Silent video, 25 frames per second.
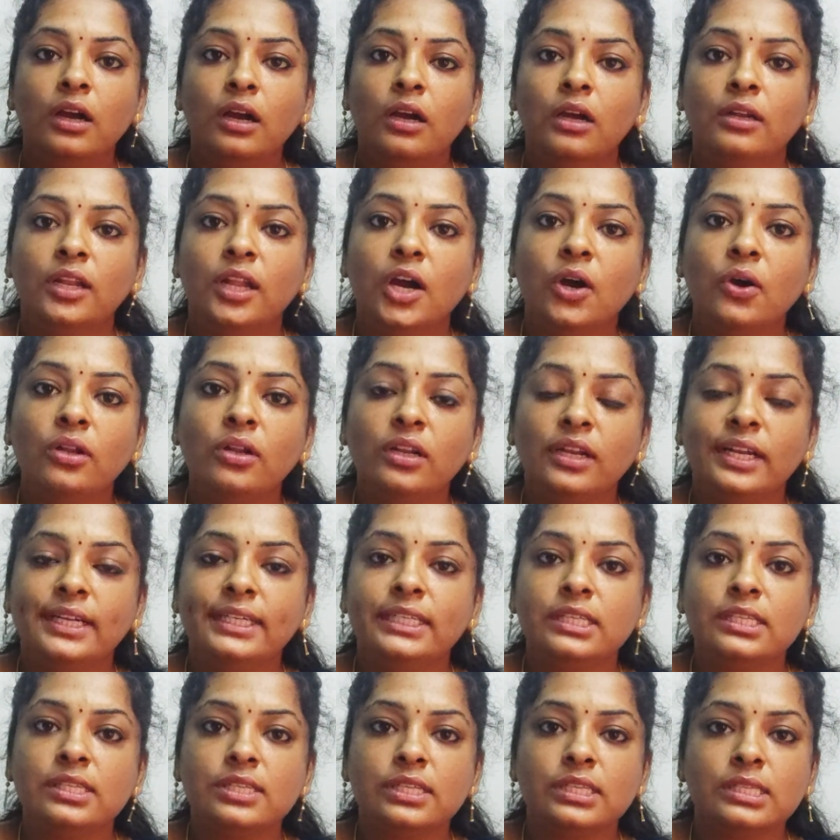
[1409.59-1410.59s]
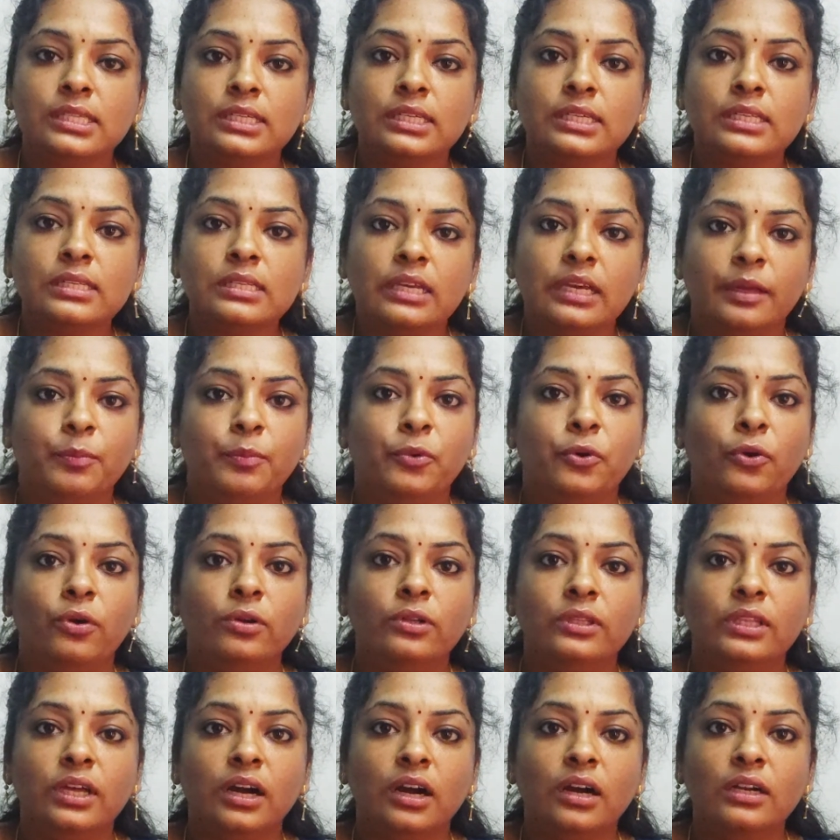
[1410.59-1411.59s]
Now let us discuss
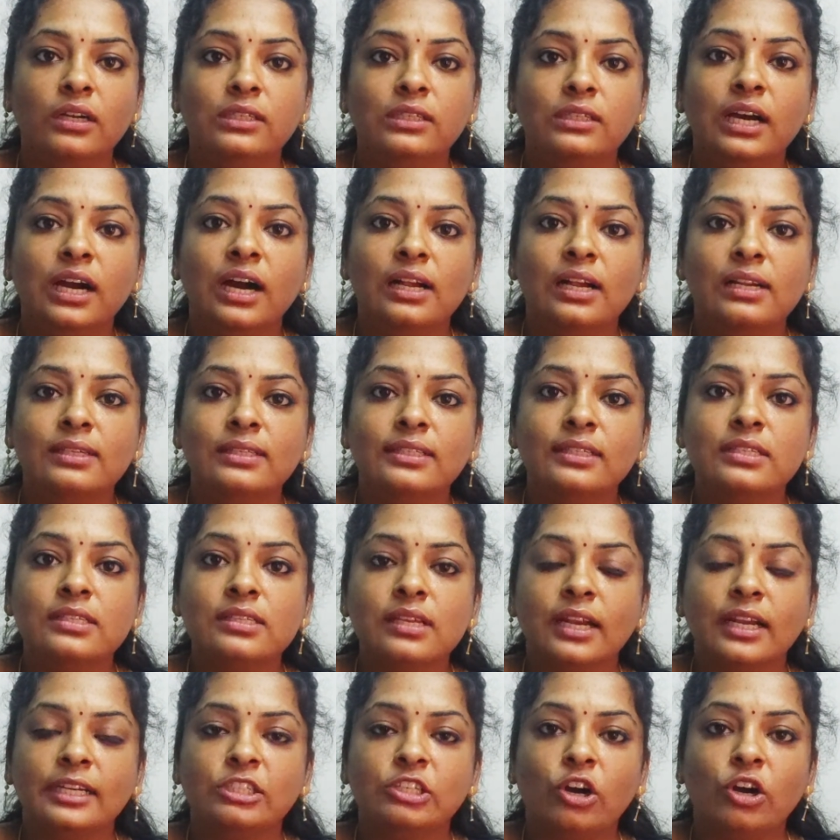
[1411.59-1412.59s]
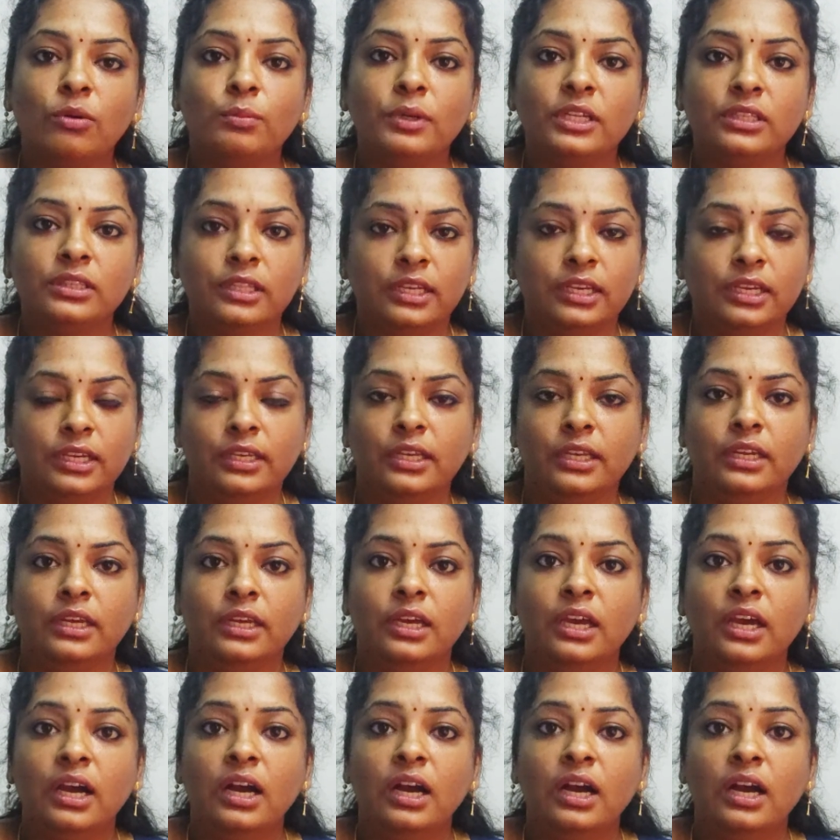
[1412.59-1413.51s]
about the Dalton's atomic theory.